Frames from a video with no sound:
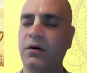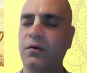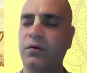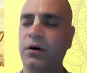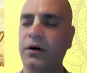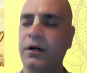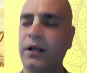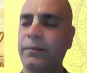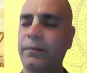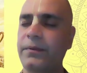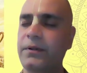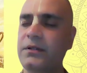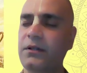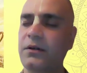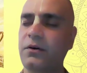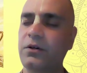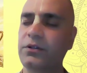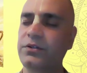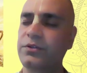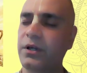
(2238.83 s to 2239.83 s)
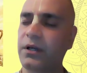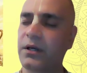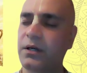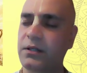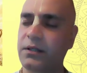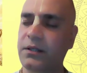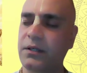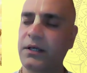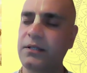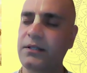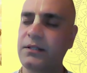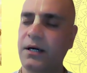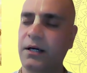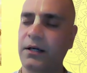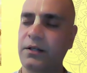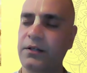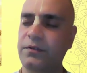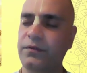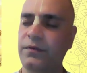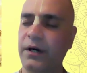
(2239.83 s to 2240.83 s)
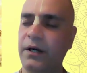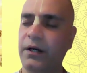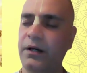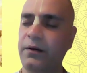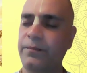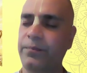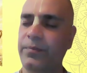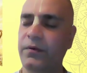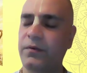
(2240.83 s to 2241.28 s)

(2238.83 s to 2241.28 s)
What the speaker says: what happens? Lord Sri Krishna is satisfied.